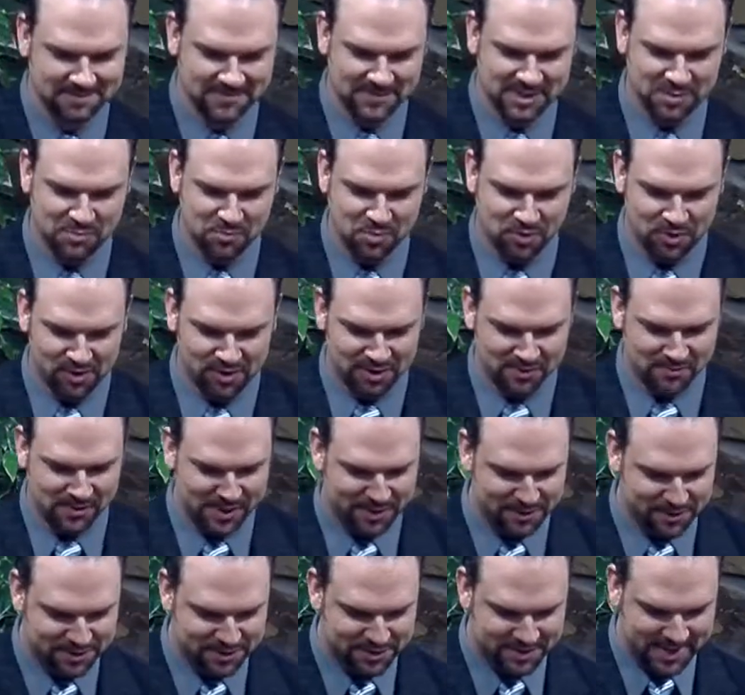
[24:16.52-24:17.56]
It's important that we
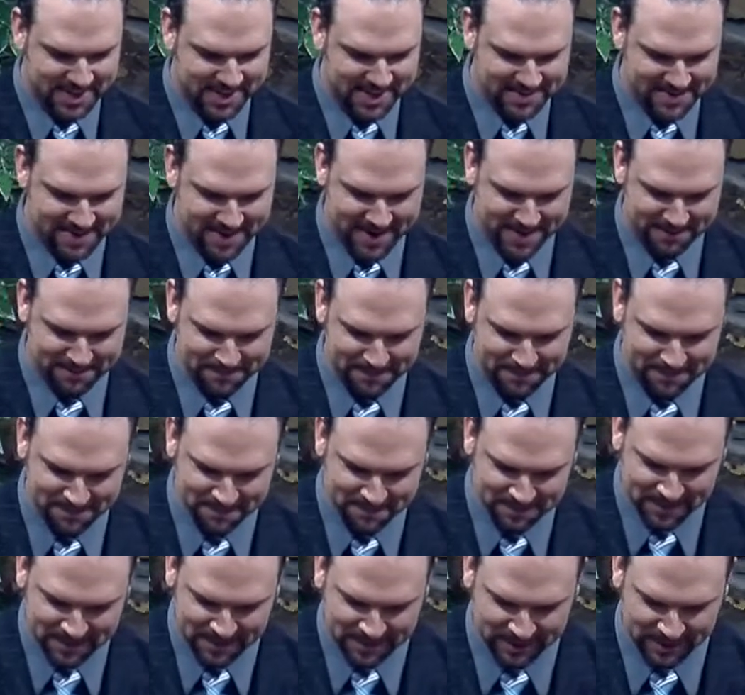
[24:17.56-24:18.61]
understand that.
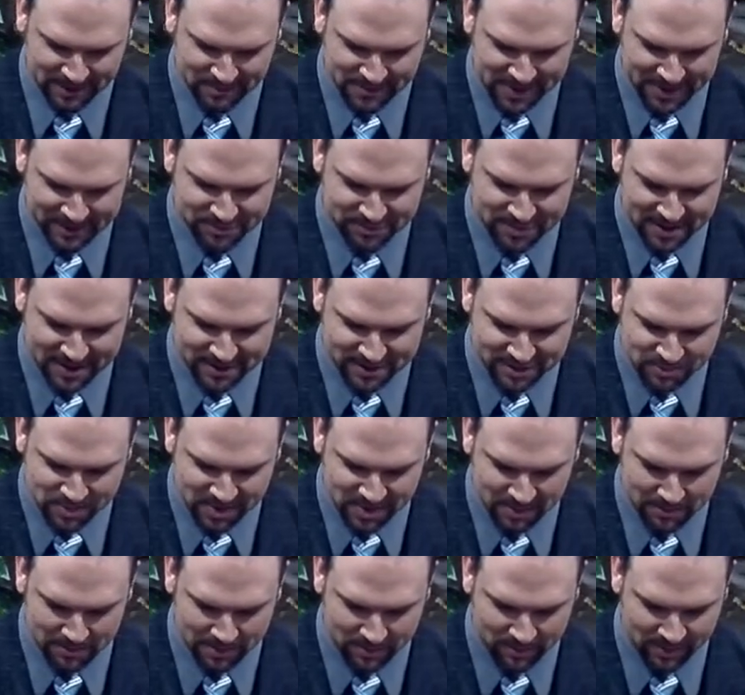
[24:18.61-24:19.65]
It'll make trials
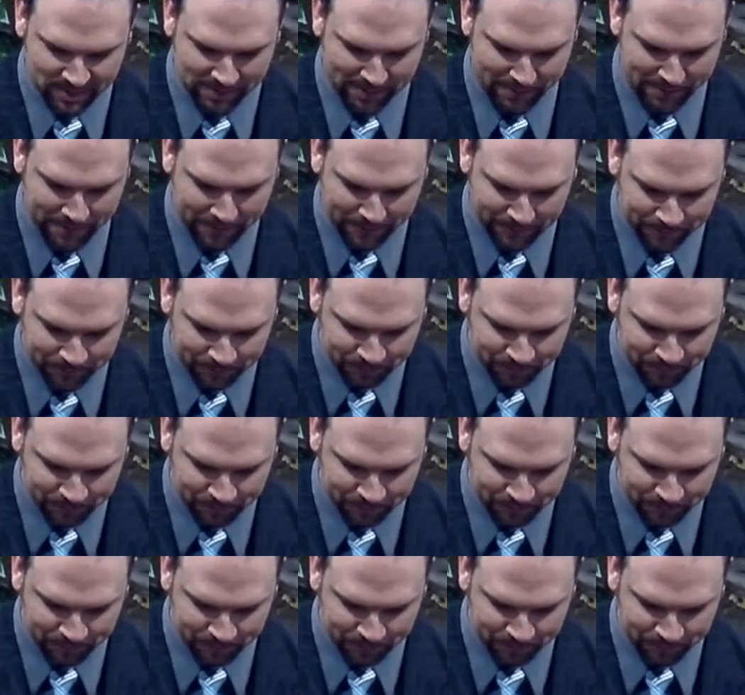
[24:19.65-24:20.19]
bearable, brethren.